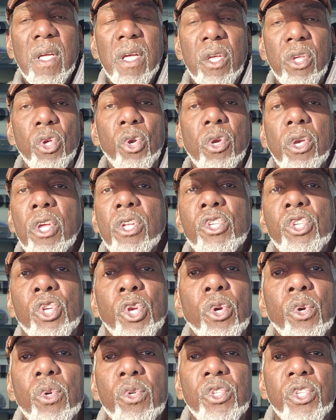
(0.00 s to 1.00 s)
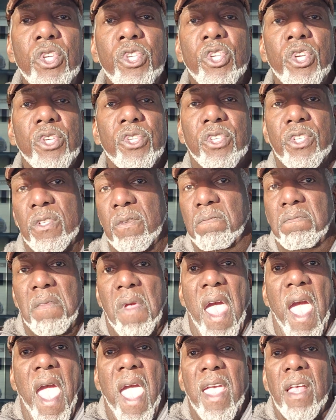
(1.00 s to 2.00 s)
You can choose to just,
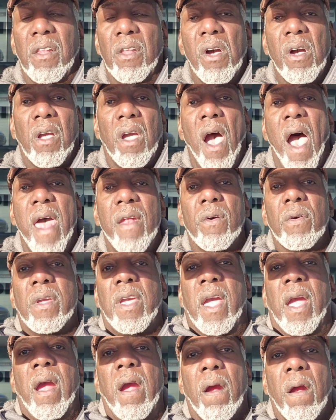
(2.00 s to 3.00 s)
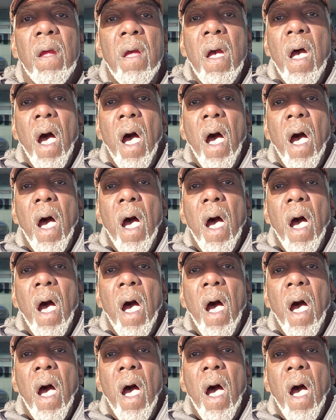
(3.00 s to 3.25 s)
hey, look, I don't care.